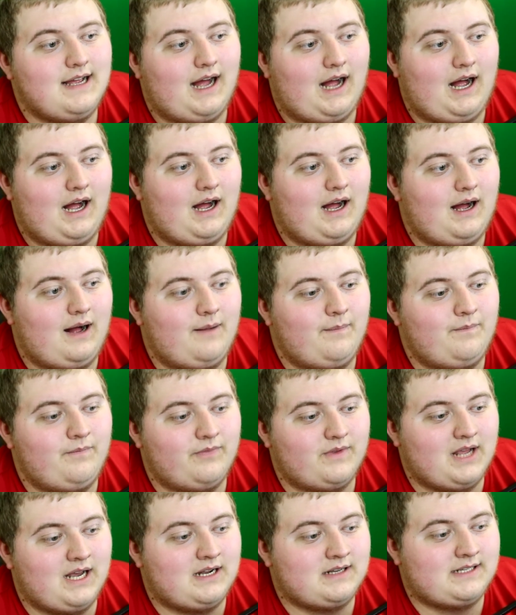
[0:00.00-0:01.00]

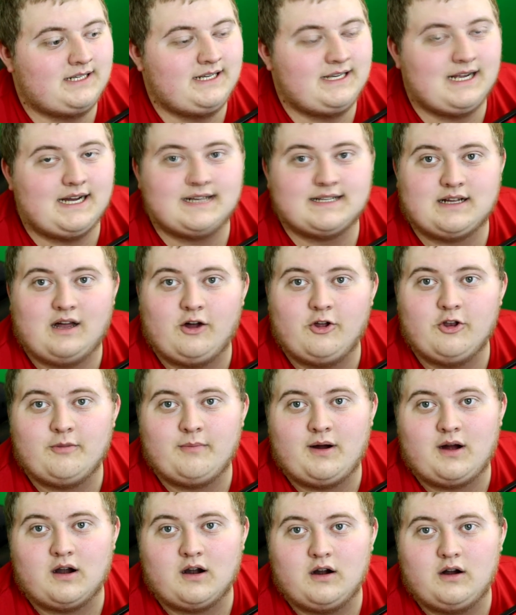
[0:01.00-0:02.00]
And I'll see you guys all
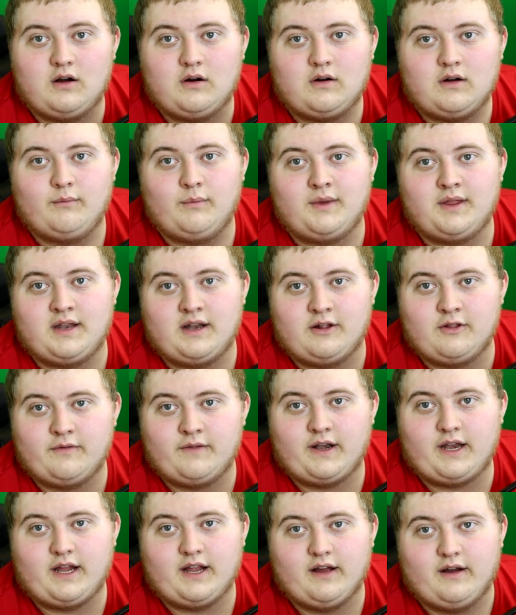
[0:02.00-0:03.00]
tomorrow with another
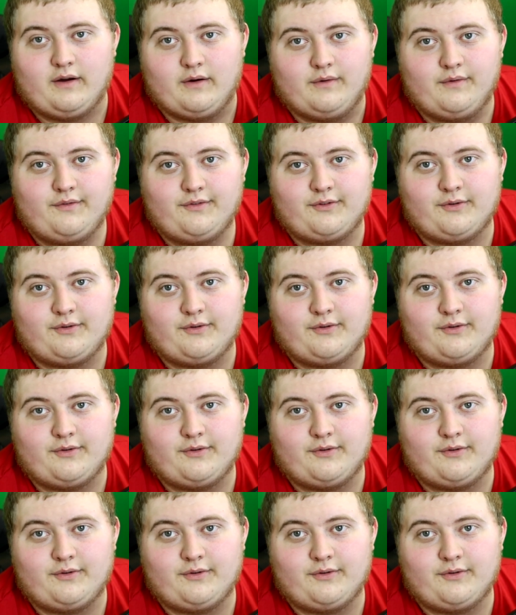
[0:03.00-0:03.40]
video.